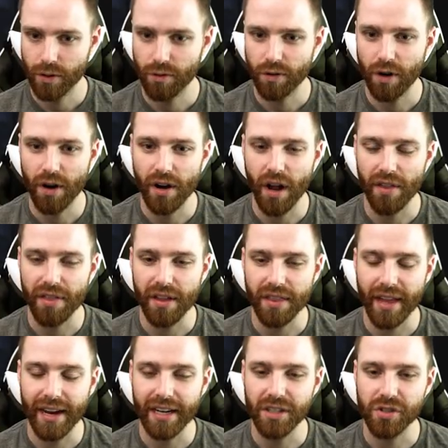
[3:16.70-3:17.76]
So far, nothing
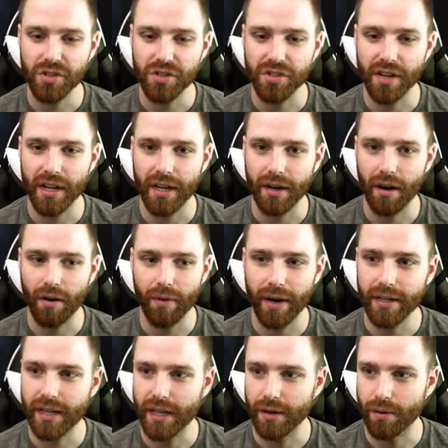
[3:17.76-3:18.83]
that interesting in our
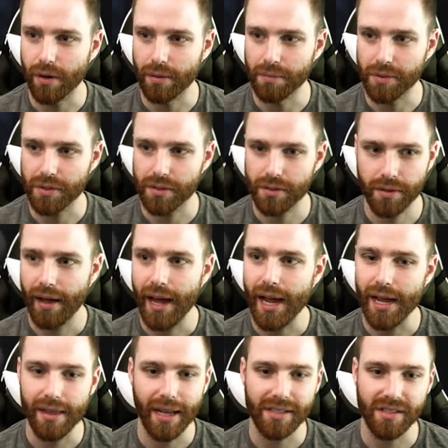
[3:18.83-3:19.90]
red key rooms.
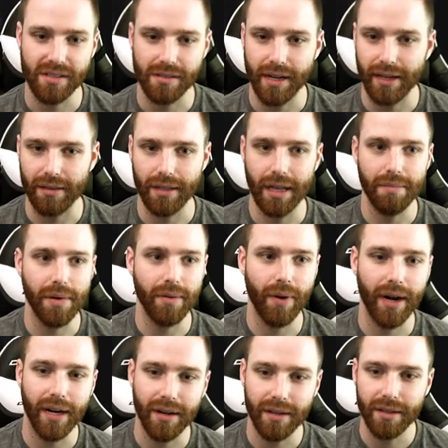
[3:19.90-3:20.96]
Hey, that just like led me
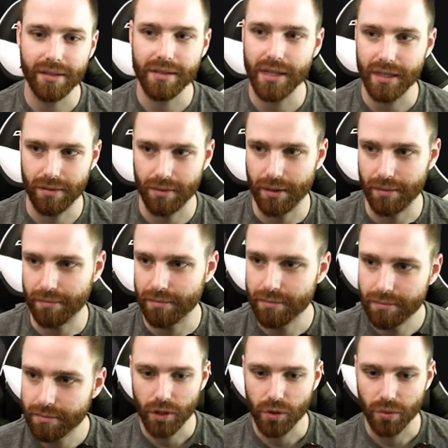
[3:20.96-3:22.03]
right into the secret room,
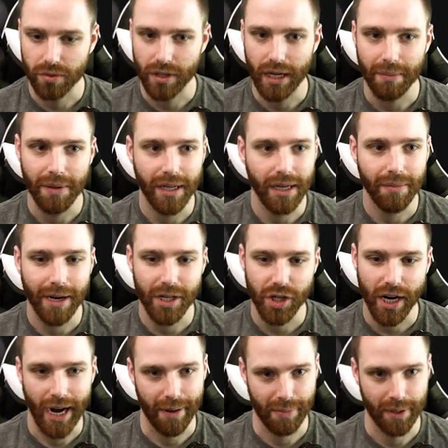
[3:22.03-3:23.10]
which will take me into my
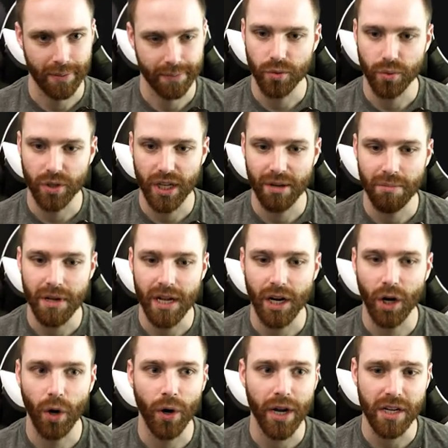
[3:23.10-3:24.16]
shop. It will give me
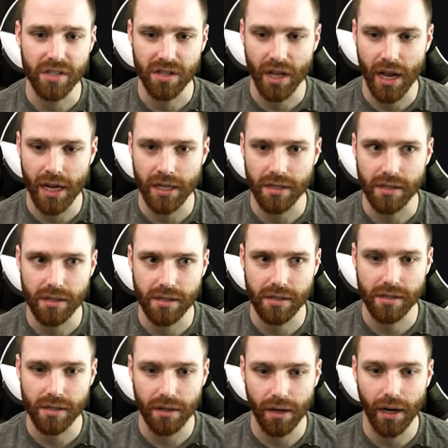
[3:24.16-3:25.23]
glorious things.